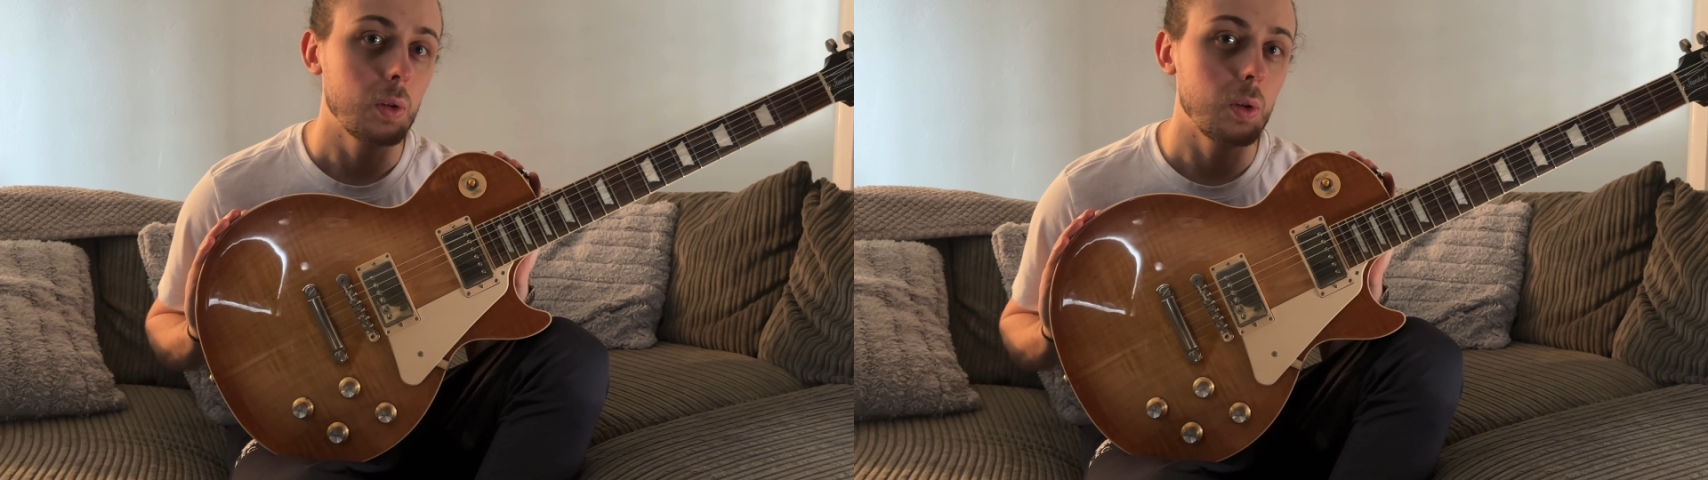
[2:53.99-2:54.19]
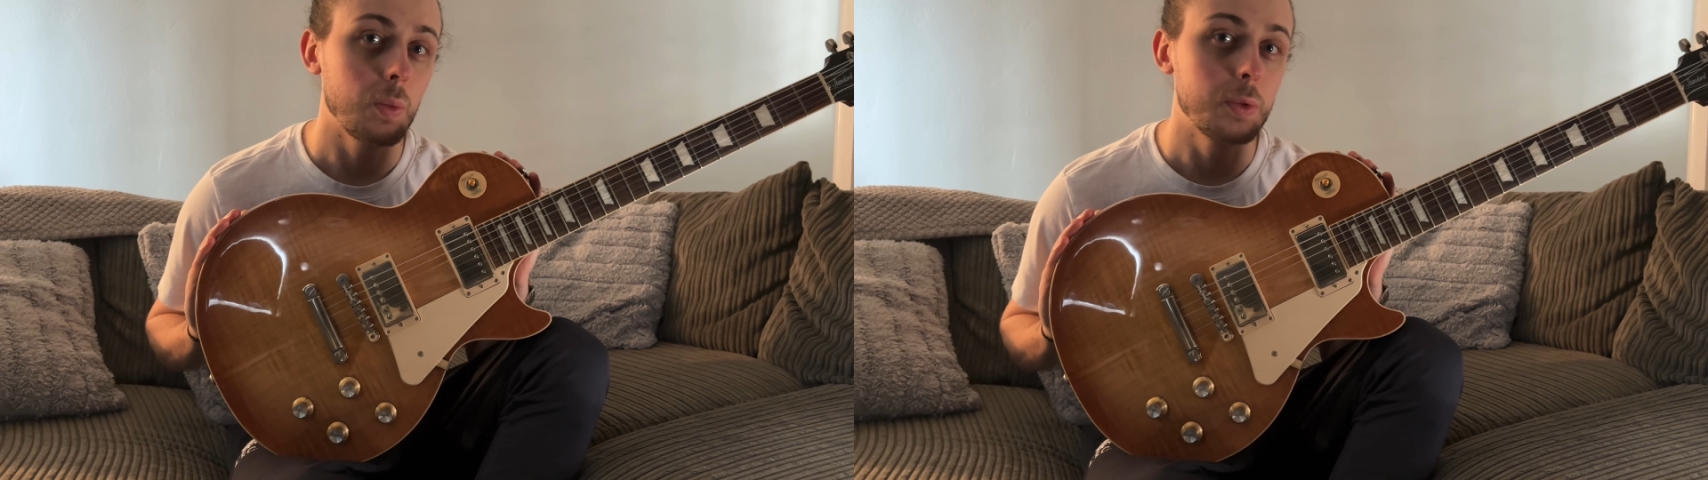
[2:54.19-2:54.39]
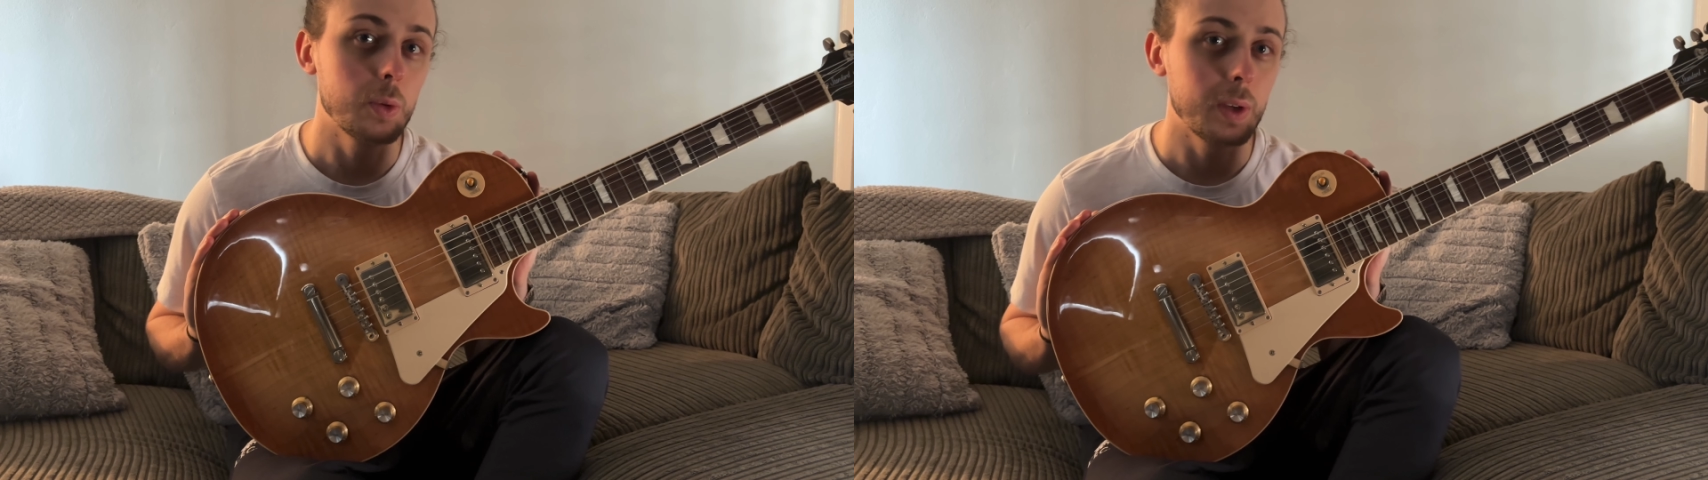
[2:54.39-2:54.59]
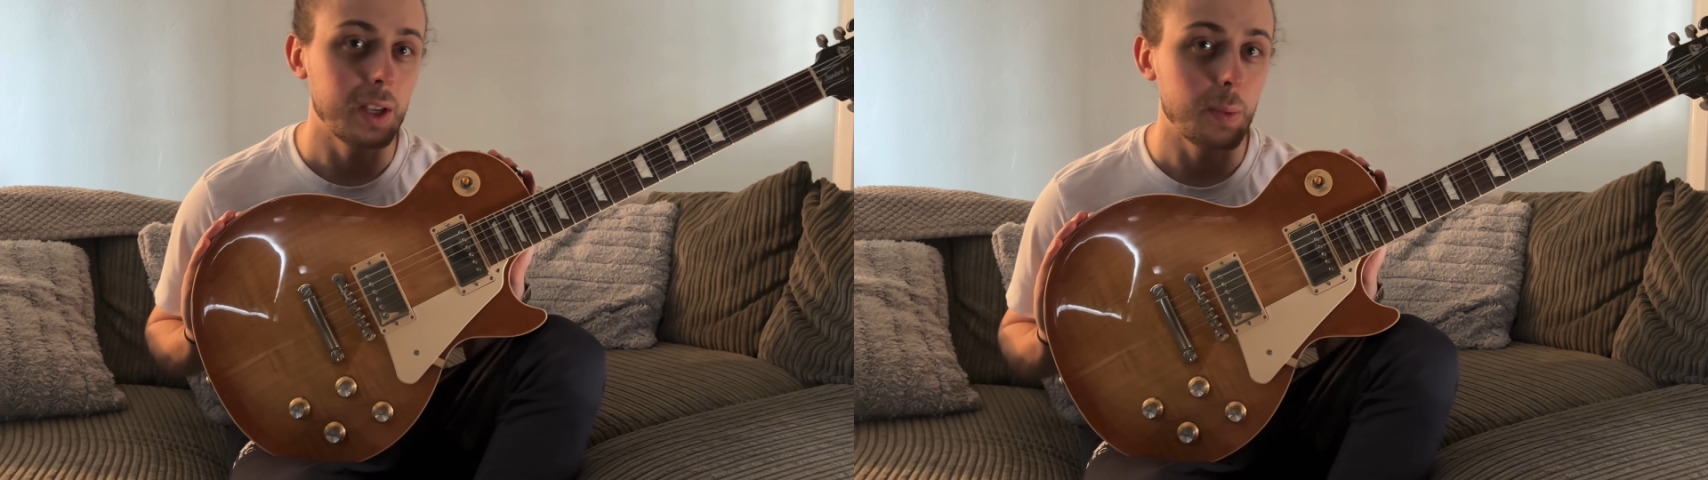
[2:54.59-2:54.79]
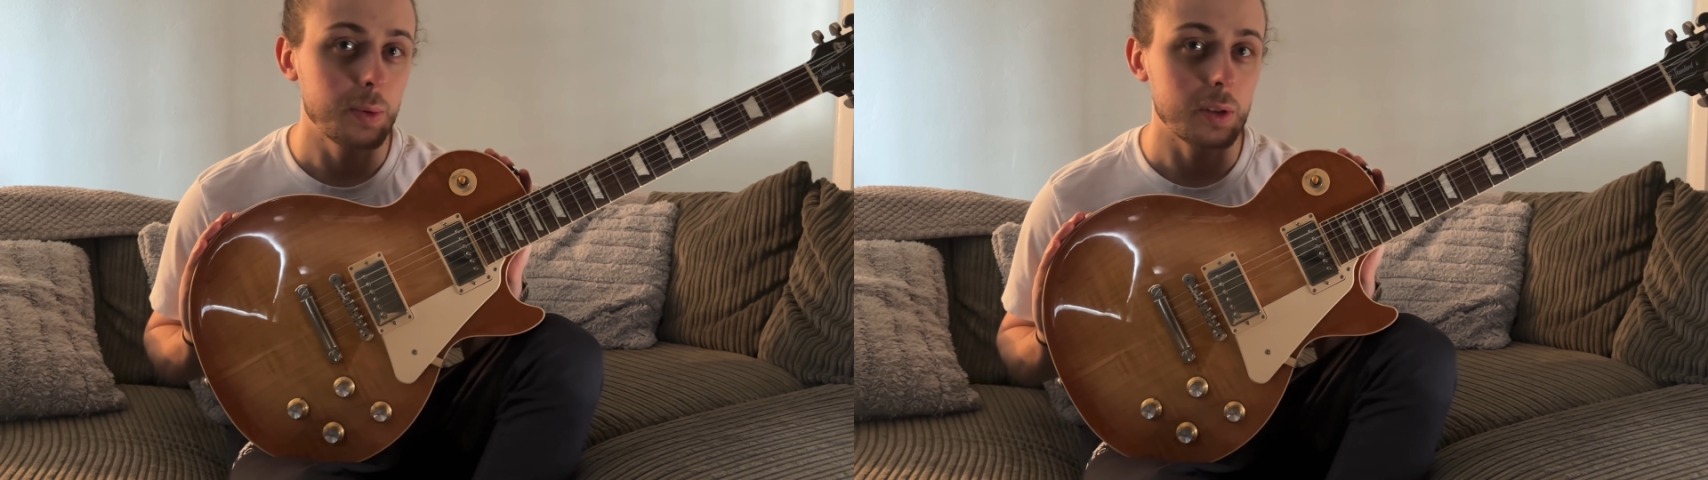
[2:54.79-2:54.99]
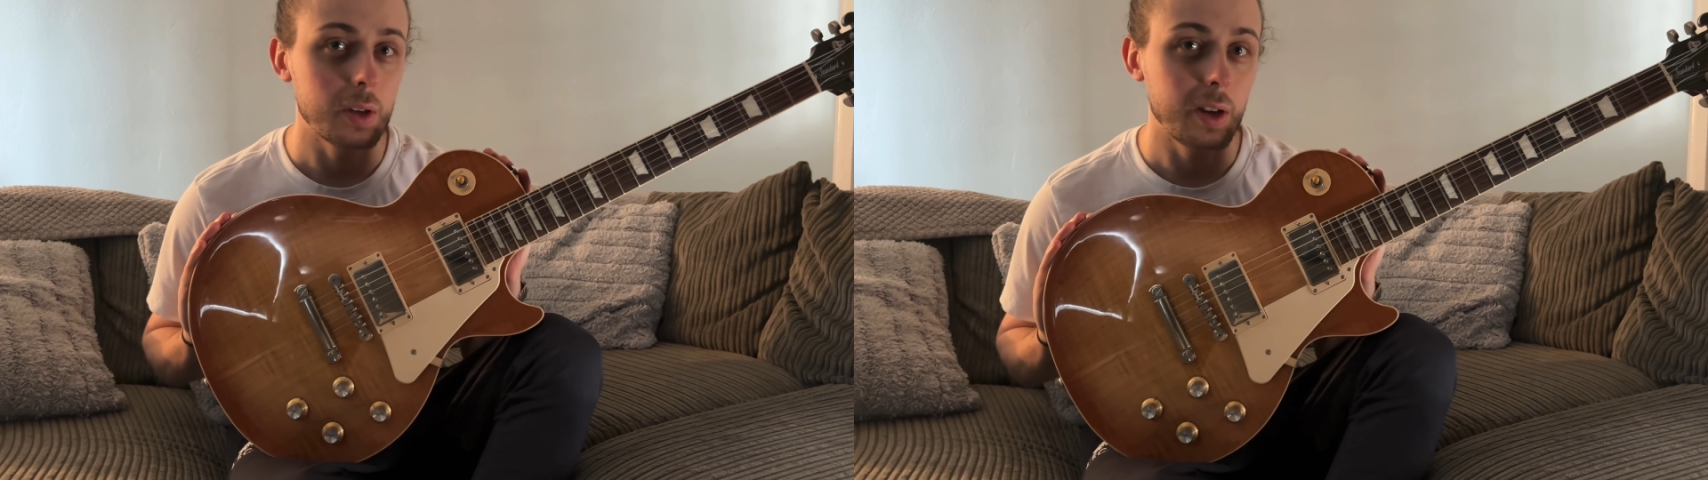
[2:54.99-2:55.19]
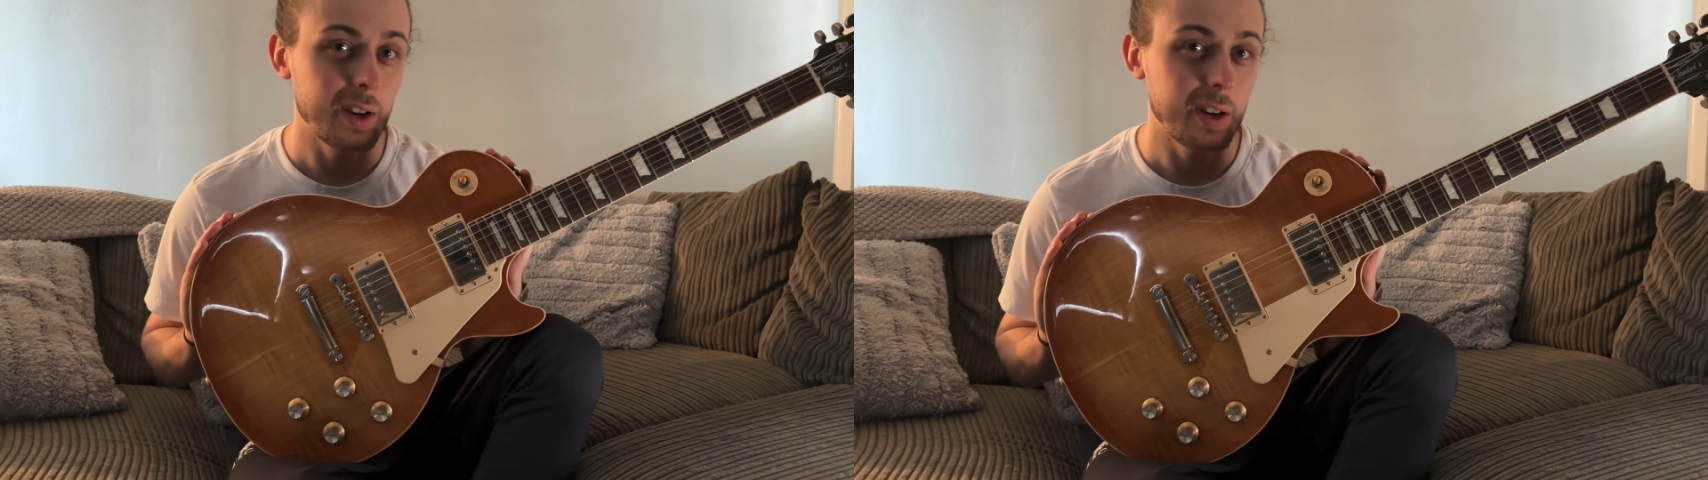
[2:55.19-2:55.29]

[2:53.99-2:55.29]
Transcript: up to a Gibson, and